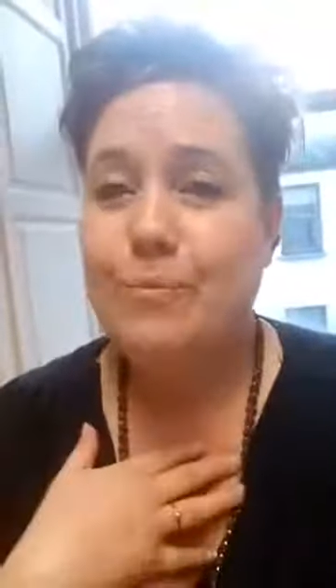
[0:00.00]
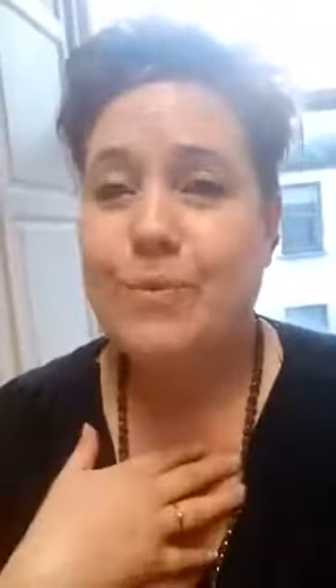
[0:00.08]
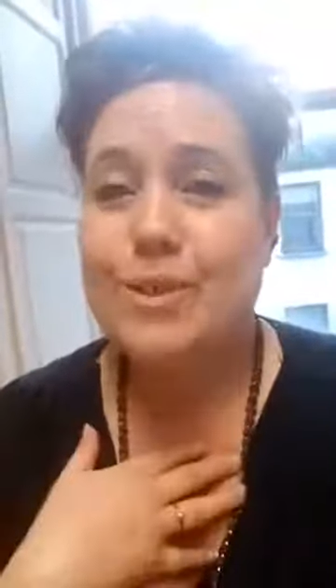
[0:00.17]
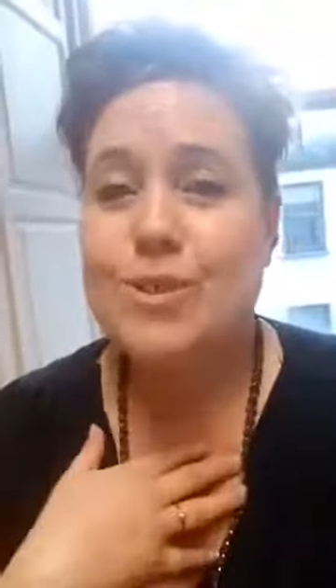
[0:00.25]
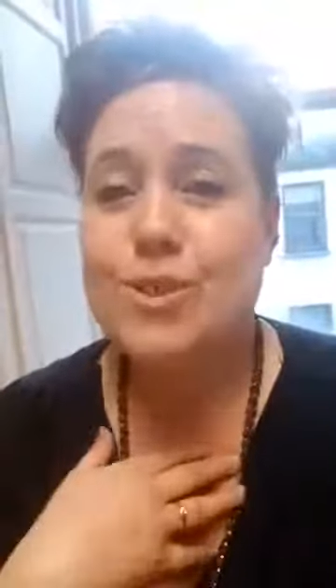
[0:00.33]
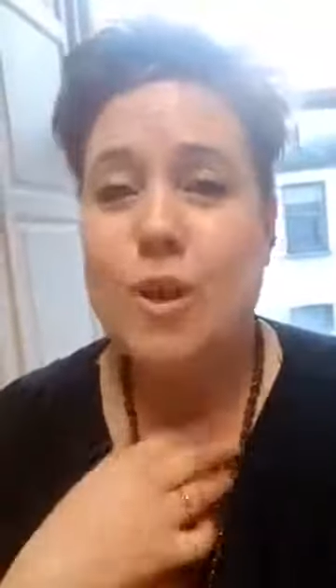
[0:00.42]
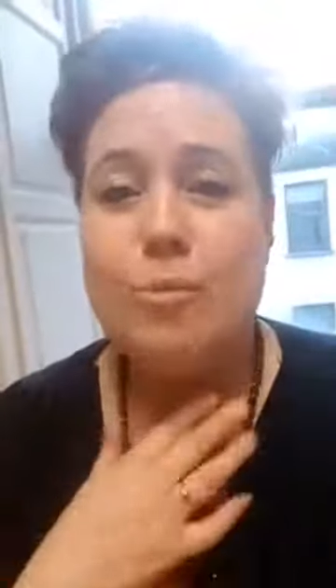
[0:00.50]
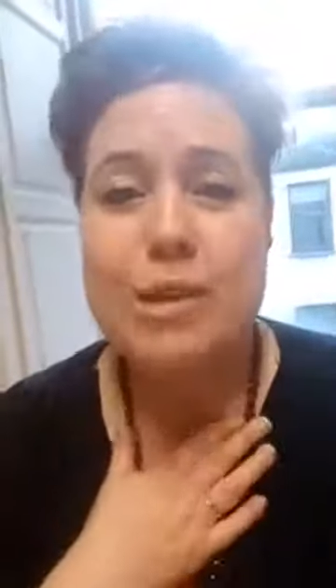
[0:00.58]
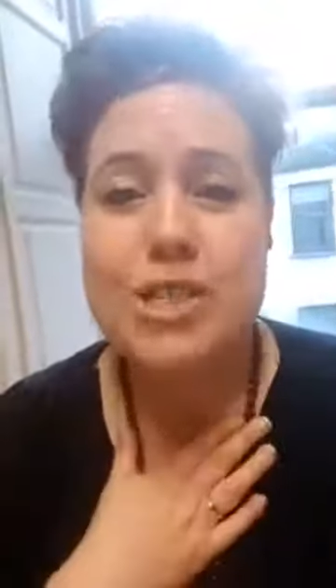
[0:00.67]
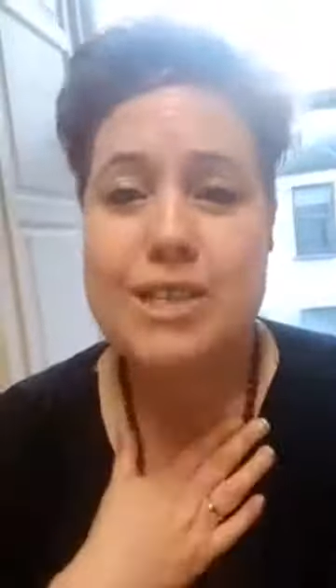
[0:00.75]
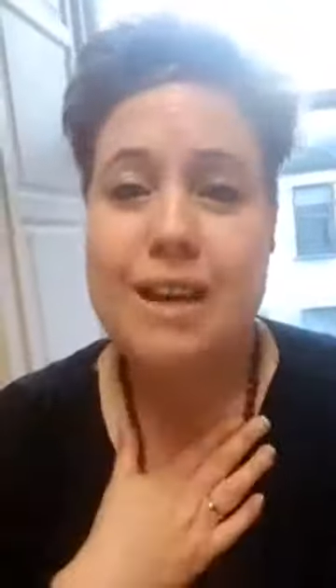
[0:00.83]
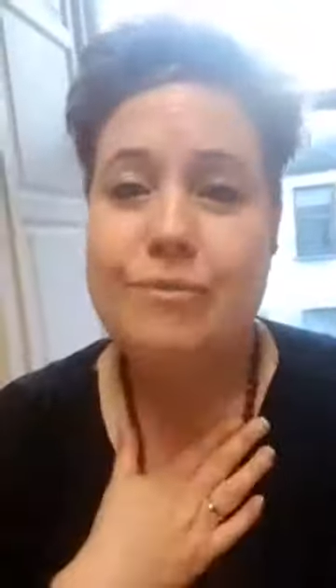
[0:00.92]
So
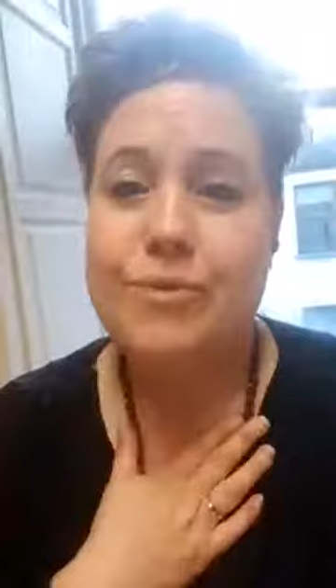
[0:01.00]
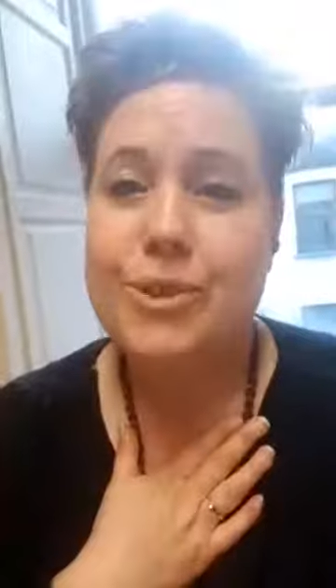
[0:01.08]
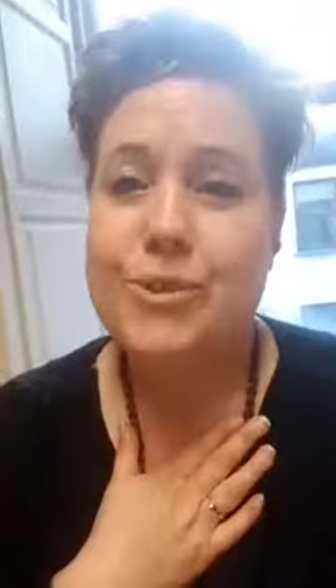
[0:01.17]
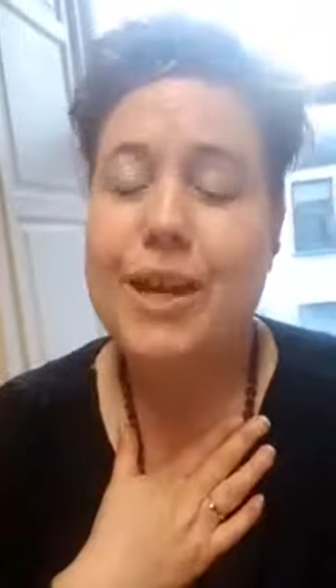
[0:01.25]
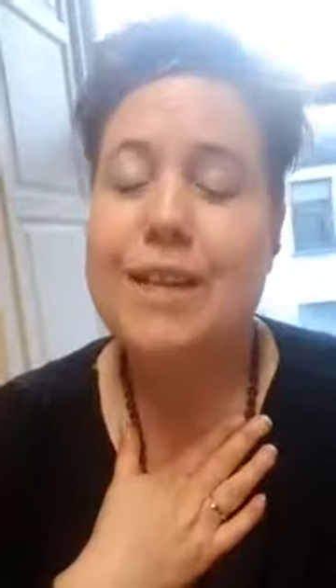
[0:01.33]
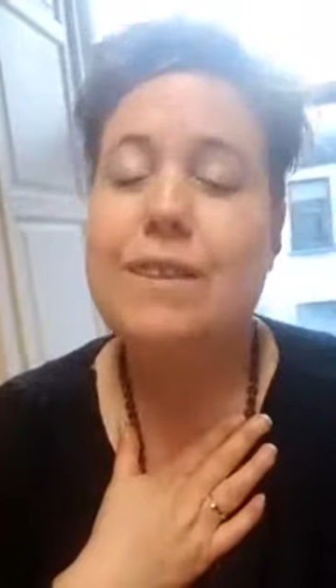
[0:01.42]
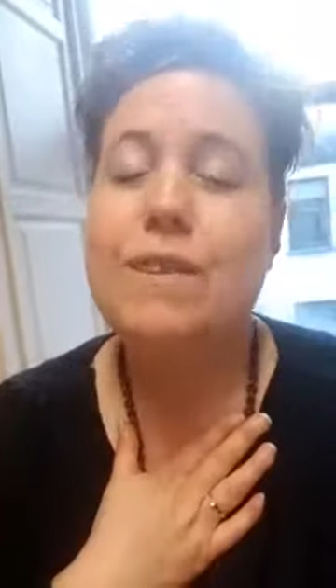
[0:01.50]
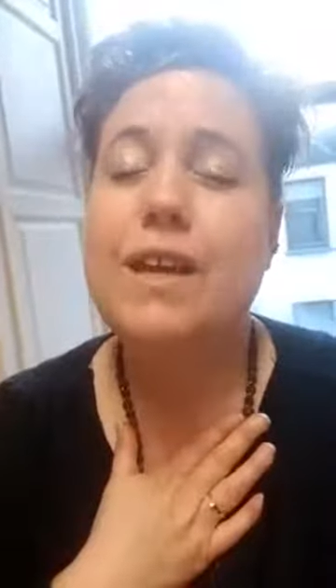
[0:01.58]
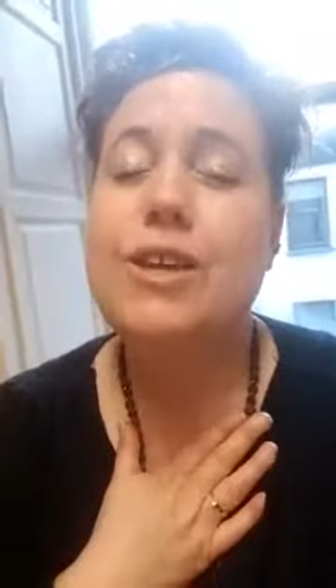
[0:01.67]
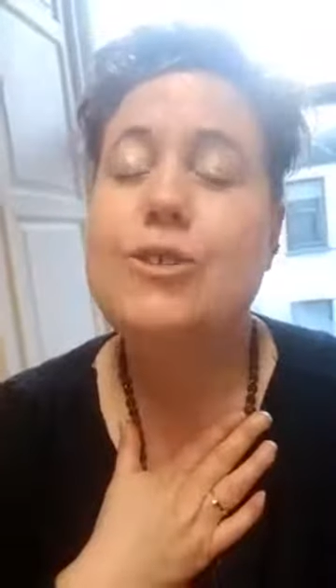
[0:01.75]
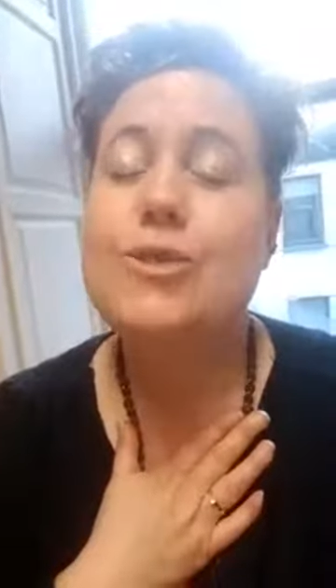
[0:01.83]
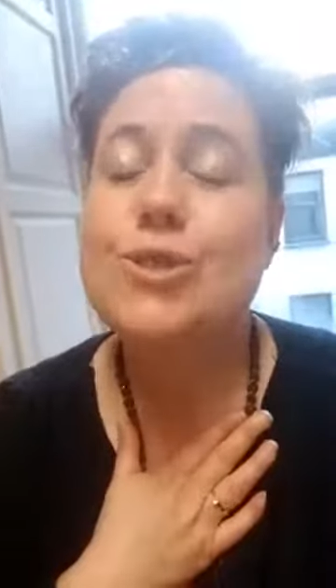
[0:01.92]
much love for you, and
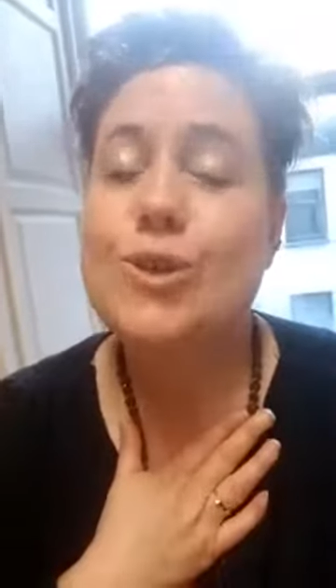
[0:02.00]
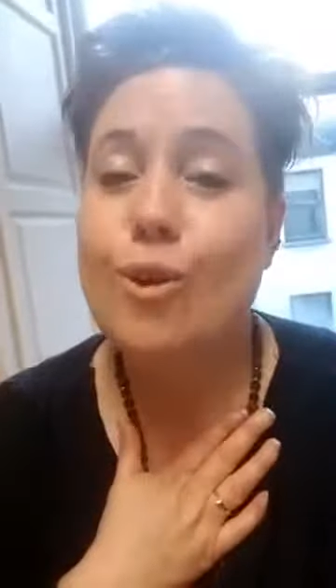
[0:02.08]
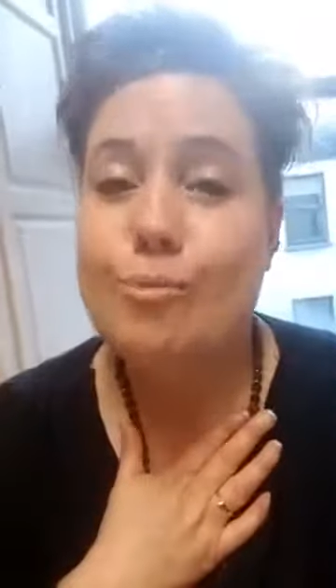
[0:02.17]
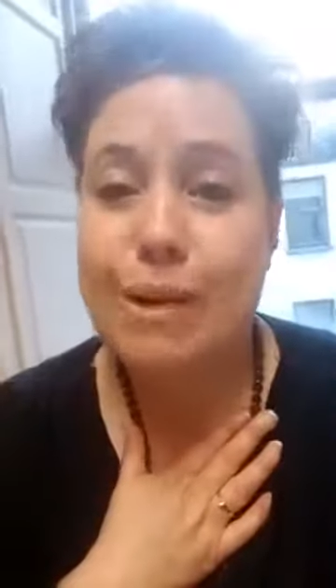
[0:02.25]
thank you so